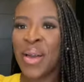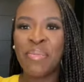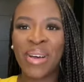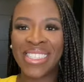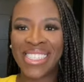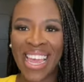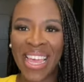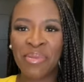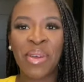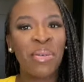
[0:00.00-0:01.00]
but today
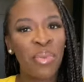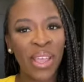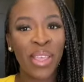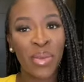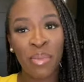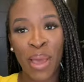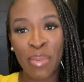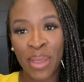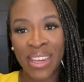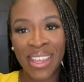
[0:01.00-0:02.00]
I'm going to bring you my
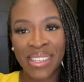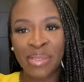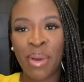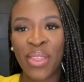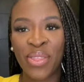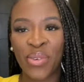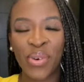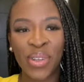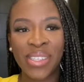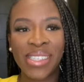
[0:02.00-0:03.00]
opinions, my
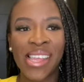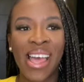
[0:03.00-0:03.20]
thoughts,